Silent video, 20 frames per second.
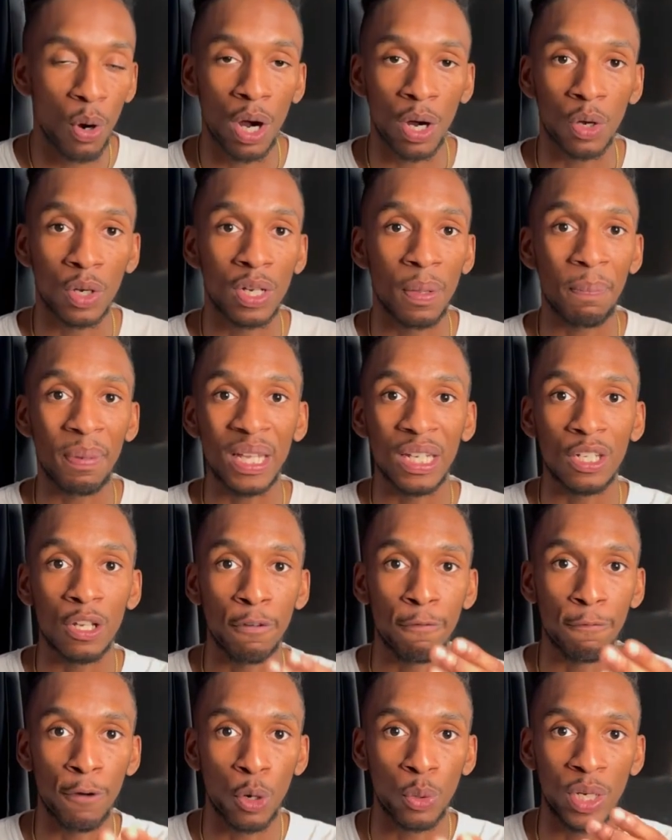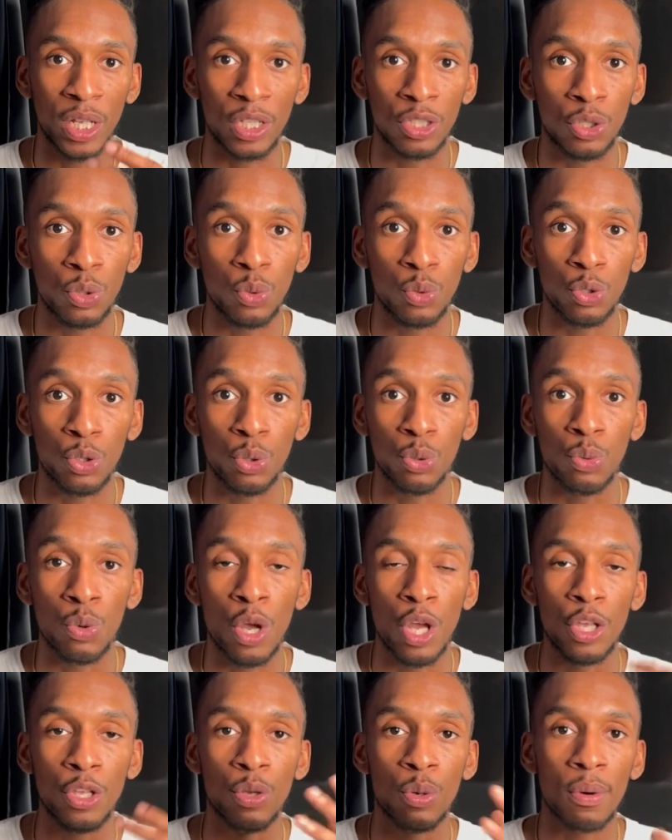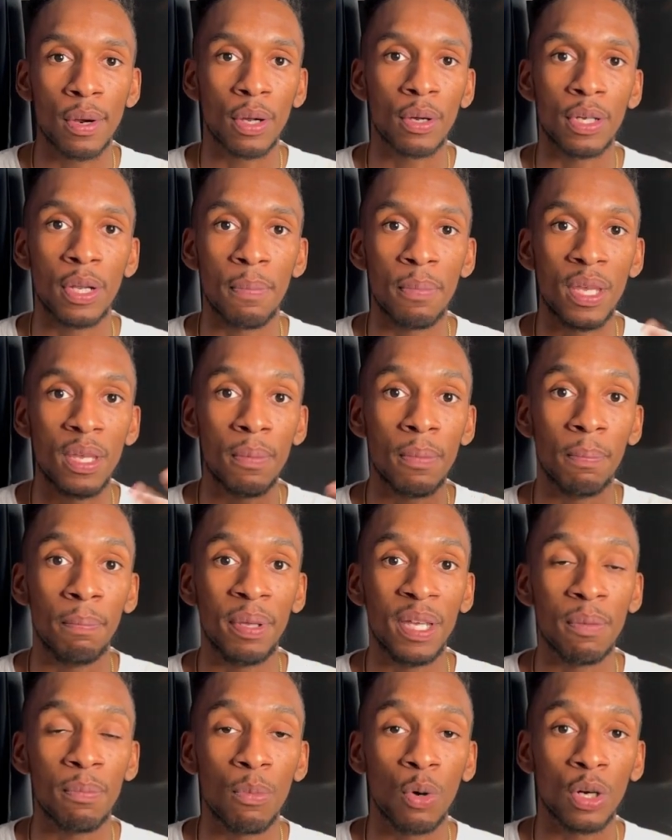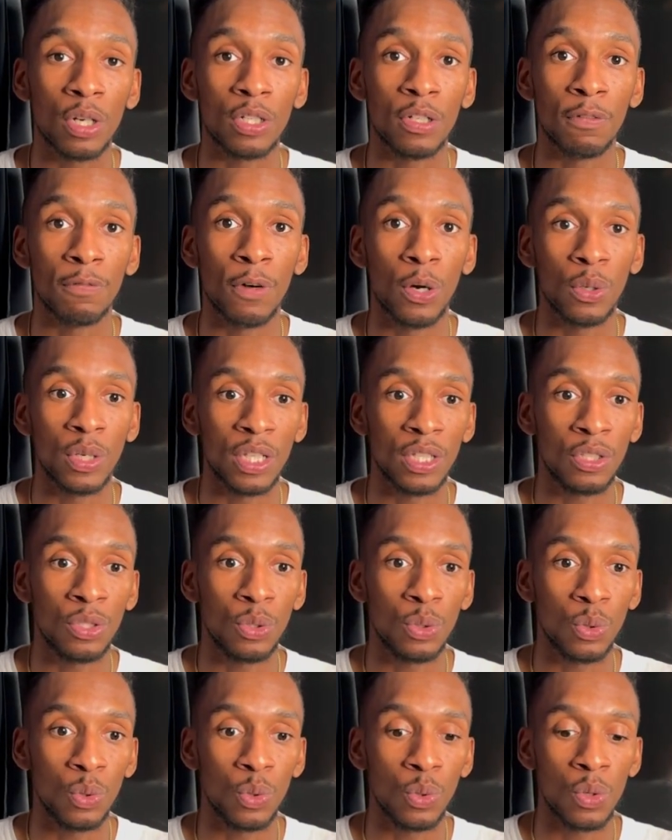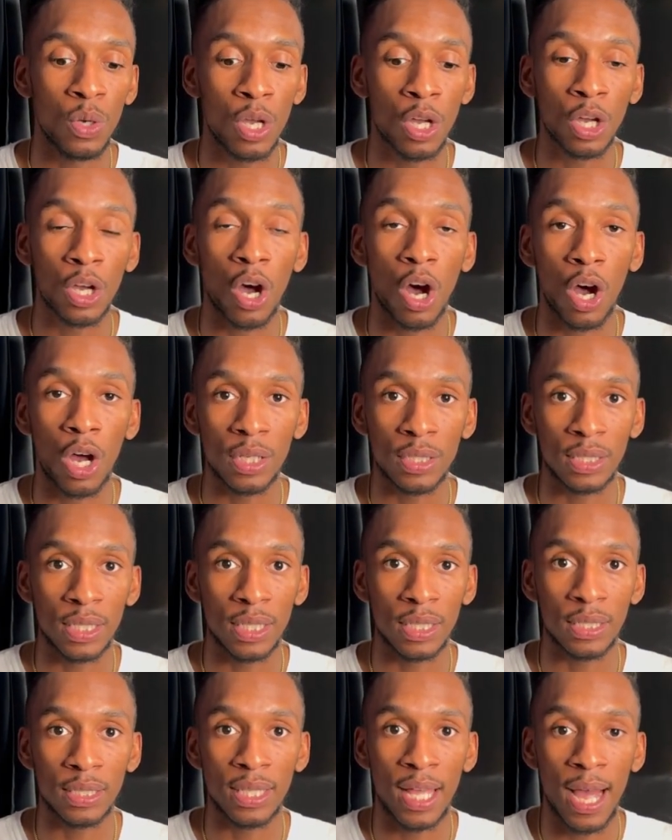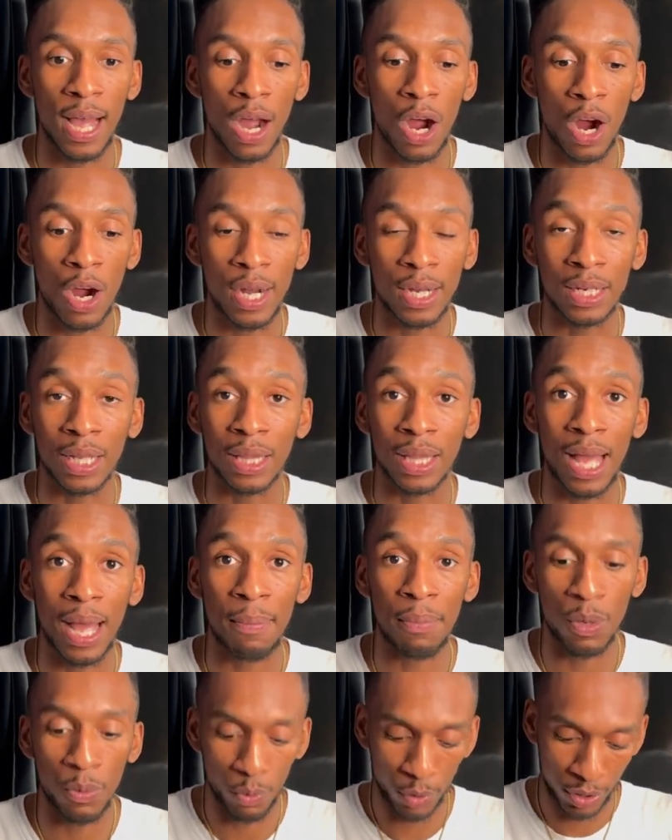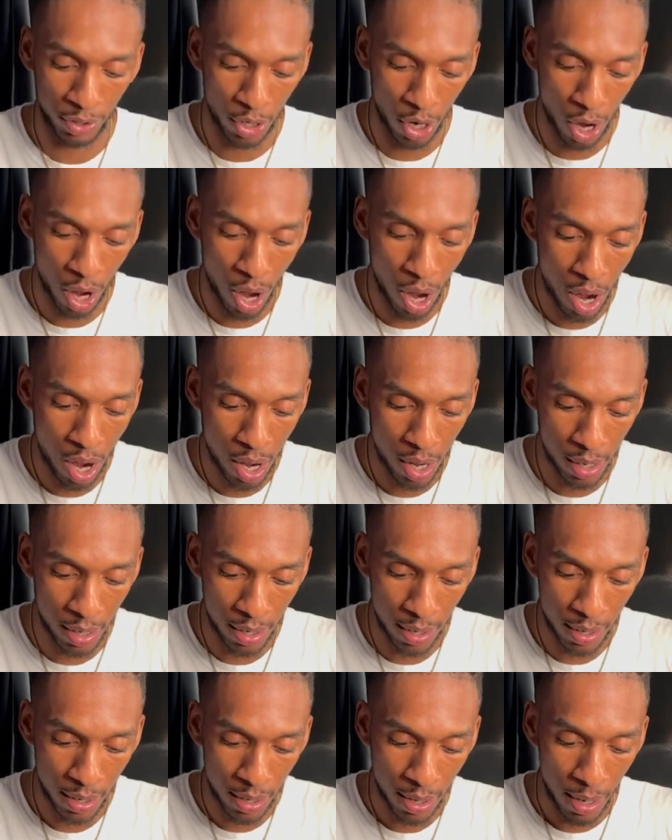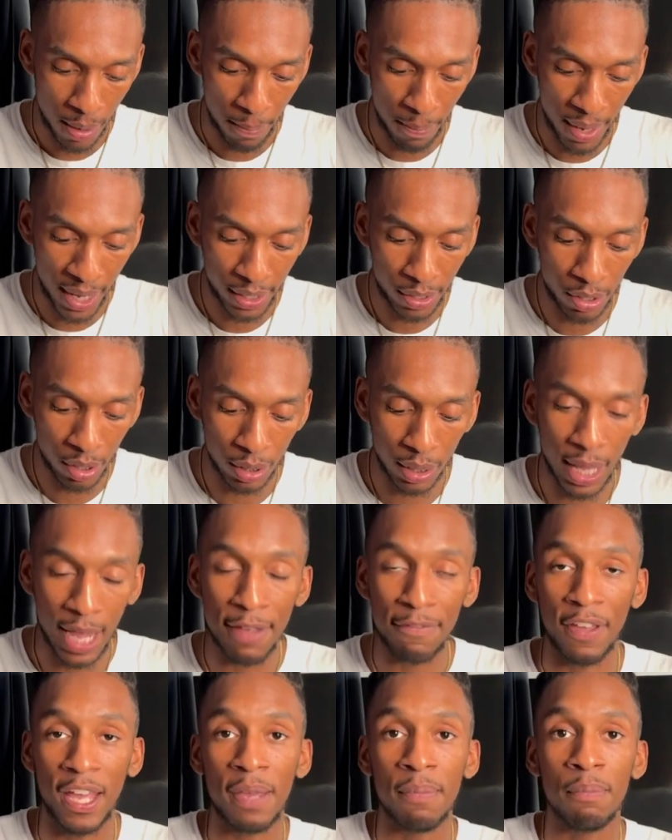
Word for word: are going to be devoted to you. You are going to be, be more devoted to causes that are in alignment with your heart. Make your life a